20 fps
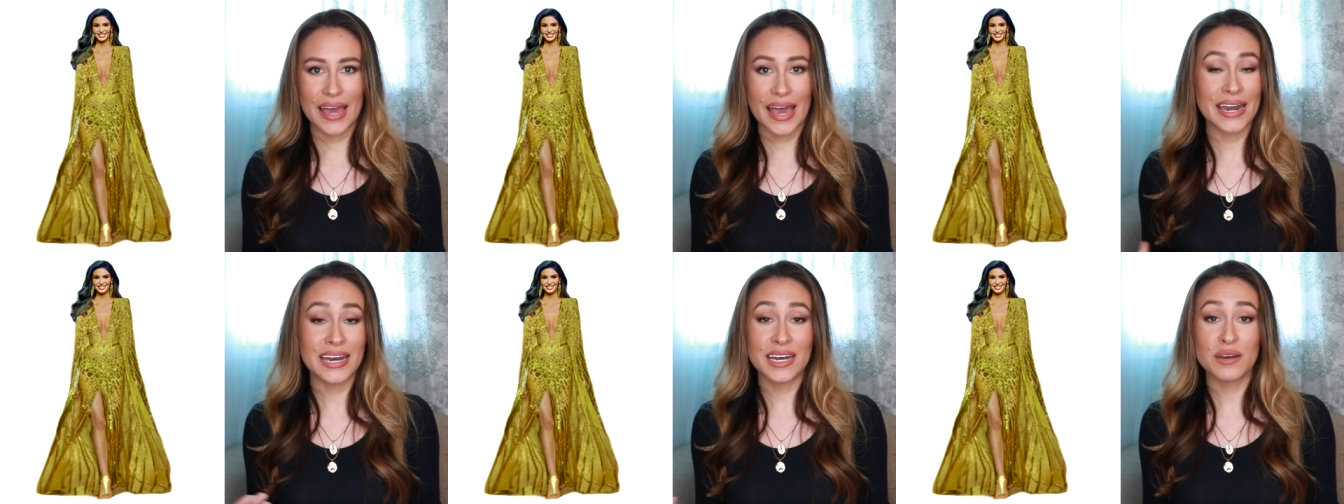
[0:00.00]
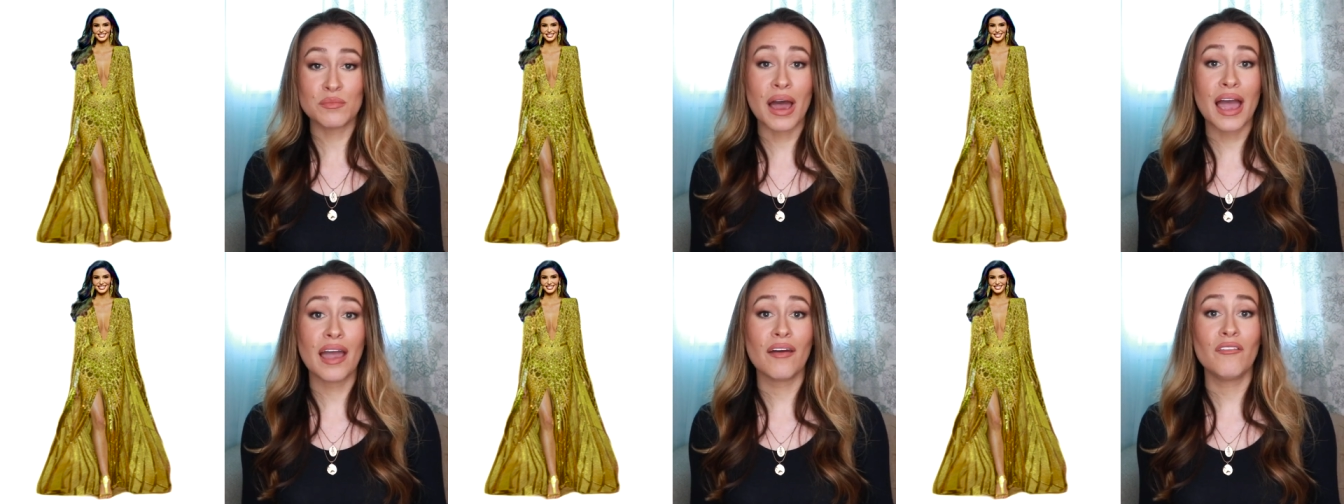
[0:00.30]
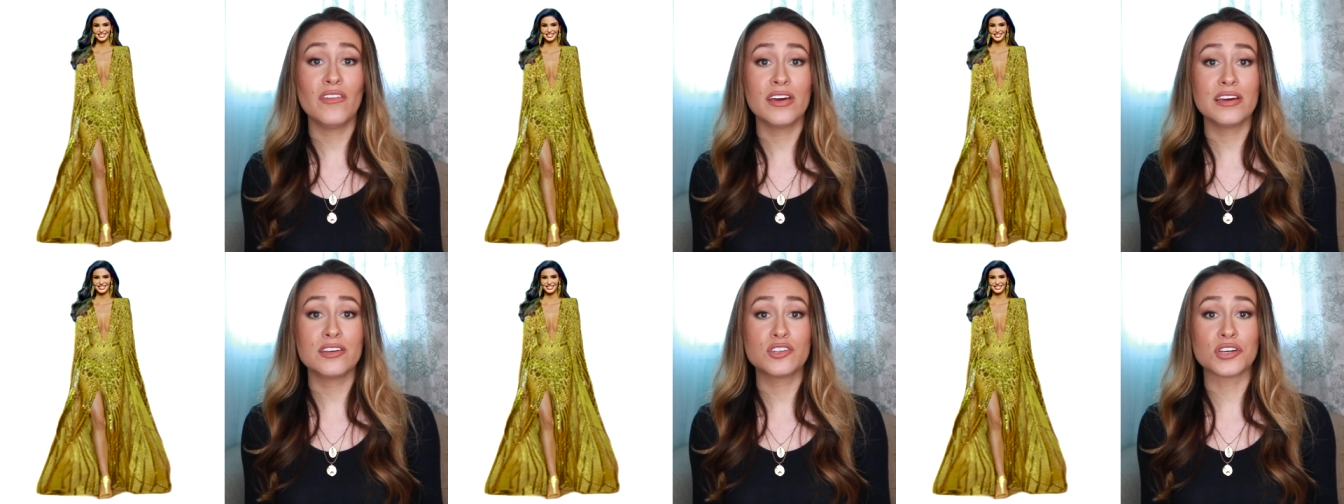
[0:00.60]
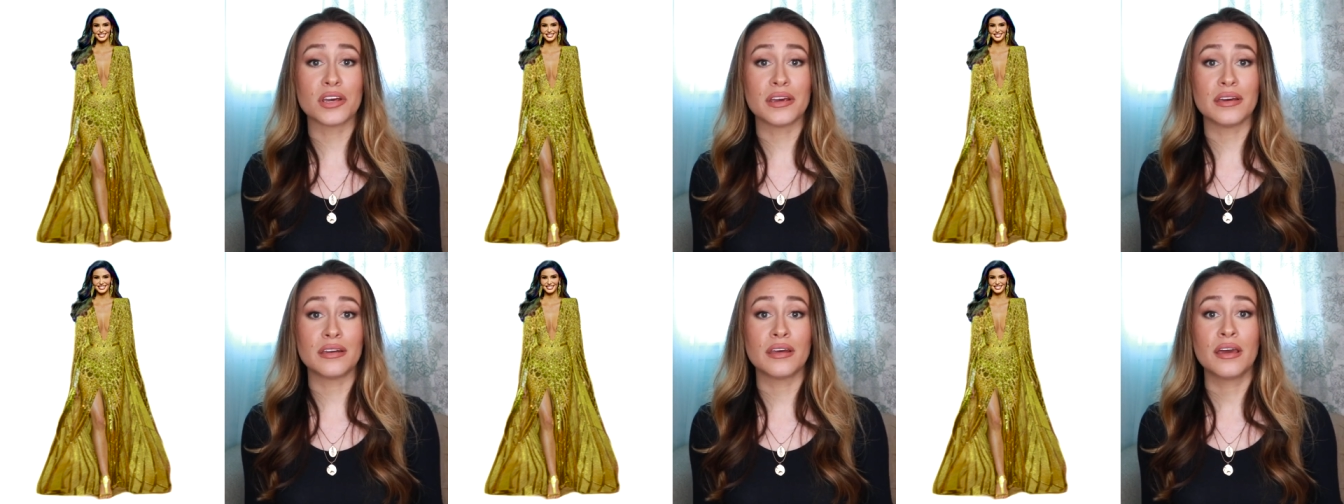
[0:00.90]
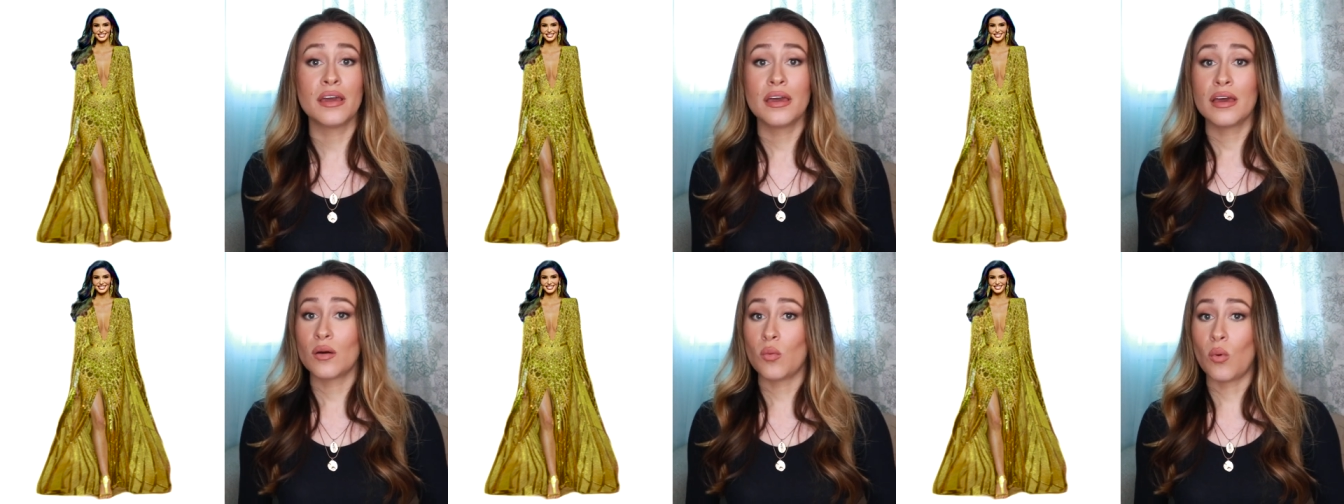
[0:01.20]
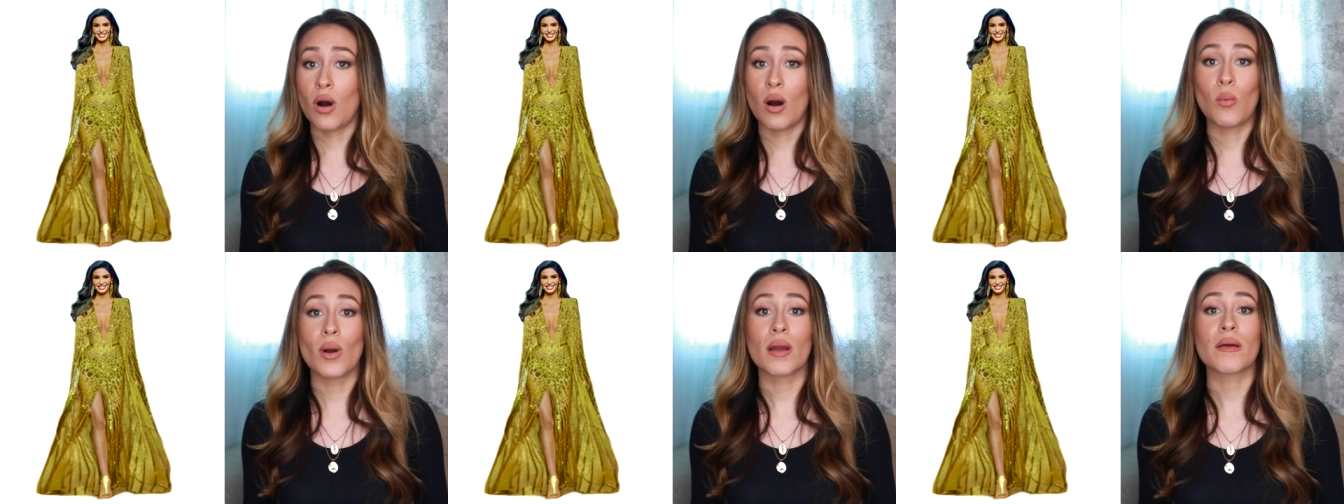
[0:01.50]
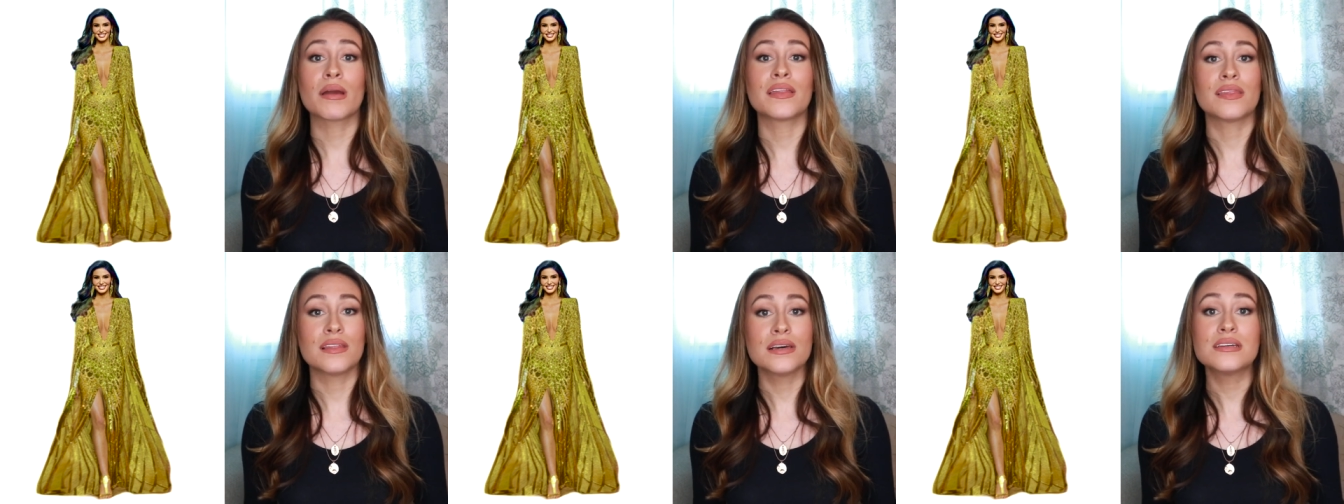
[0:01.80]
And in my vision, while
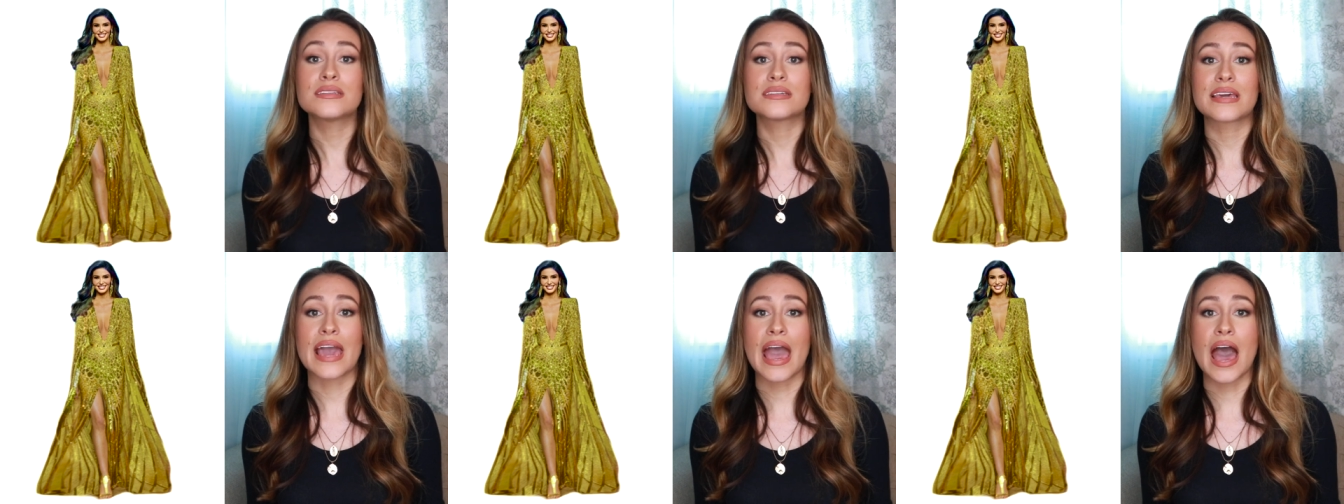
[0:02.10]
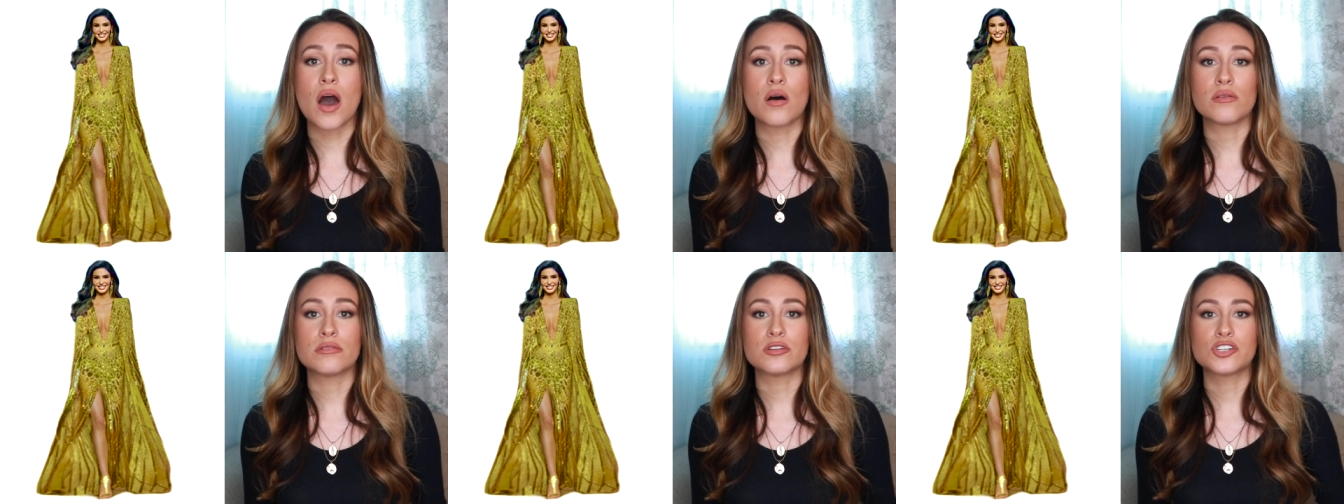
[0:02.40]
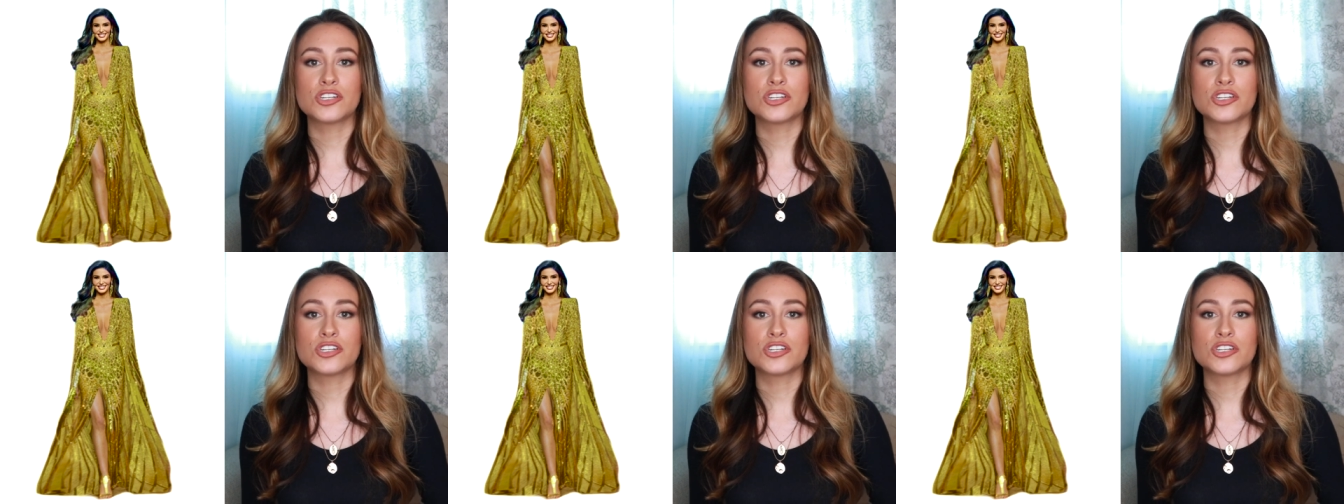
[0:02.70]
wearing this gown,